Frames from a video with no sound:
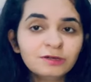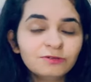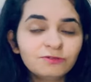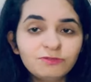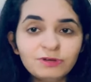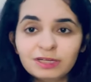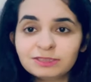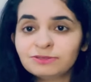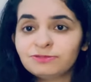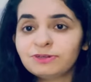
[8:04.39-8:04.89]

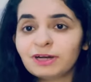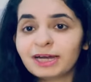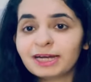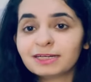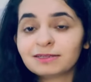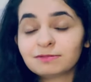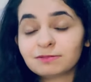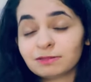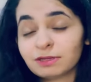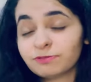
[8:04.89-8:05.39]
verify
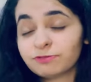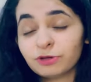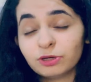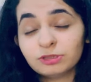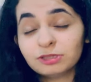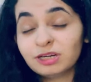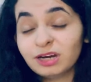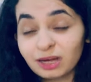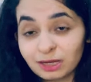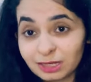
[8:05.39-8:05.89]
it if
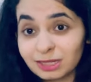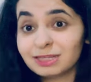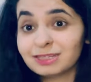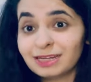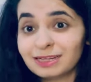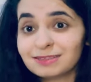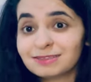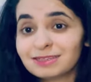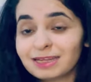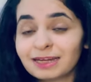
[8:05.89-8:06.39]
you're lucky
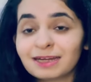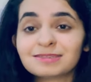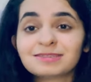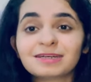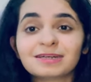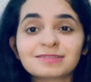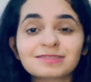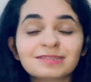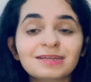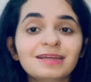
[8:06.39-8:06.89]
that like i
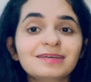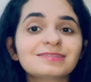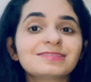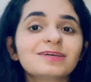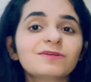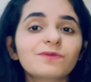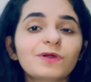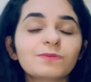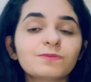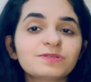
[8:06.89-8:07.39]
said it's a less
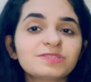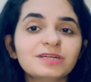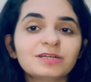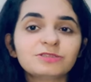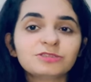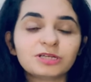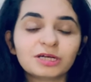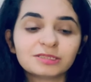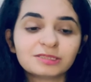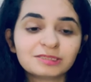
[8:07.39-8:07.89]
than
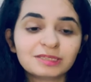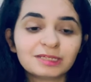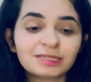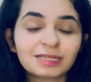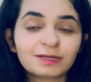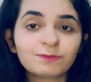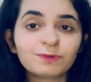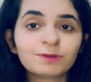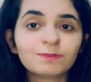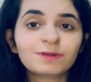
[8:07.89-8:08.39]
1% chance that
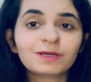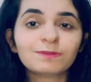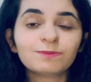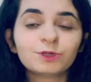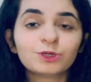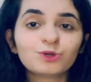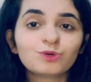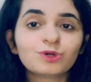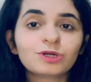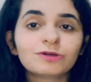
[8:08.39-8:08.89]
they will be
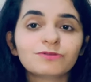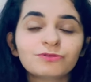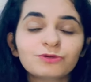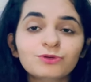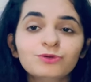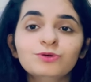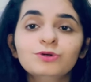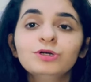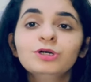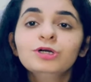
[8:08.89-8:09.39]
able to give
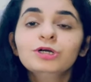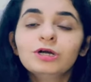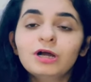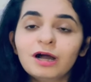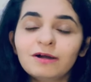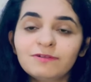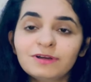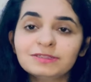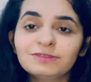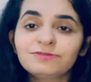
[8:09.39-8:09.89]
you
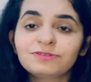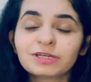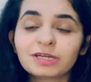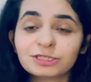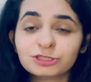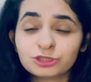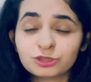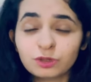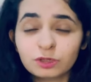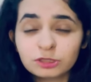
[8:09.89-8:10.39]
a
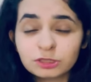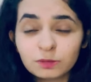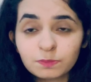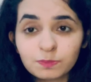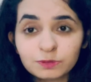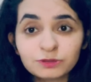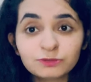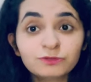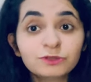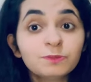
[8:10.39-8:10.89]
verification or an
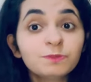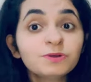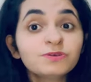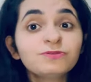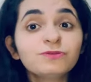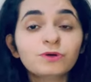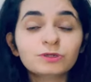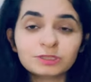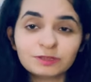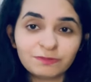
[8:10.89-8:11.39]
approval
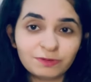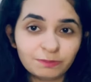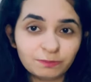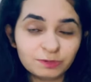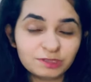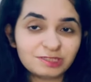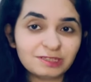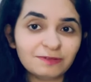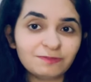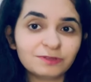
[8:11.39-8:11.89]
before
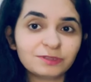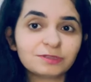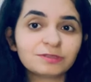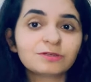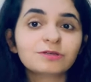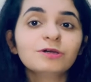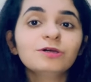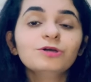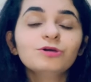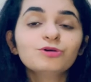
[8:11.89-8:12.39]
november 7th
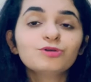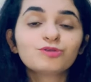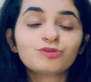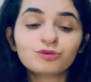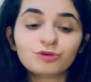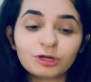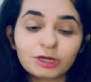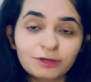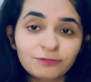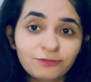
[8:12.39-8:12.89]

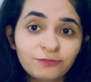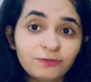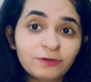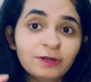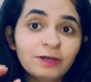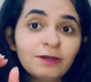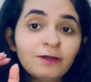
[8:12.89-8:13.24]
so if